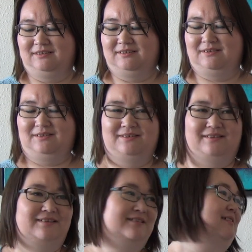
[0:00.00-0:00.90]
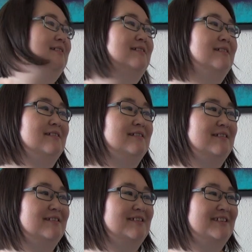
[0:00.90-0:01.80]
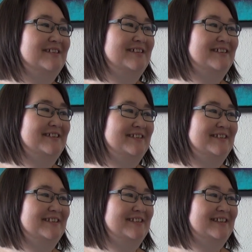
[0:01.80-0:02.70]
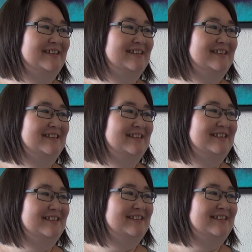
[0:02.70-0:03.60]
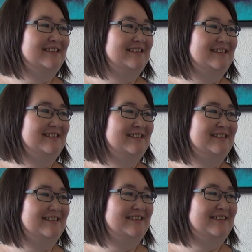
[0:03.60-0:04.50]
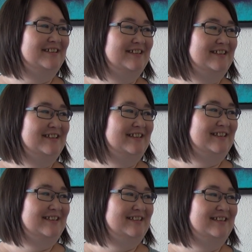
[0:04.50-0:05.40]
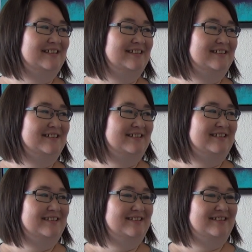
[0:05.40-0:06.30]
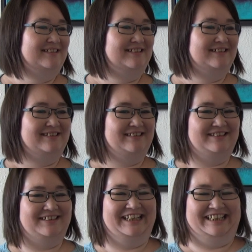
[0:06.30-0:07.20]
(silent)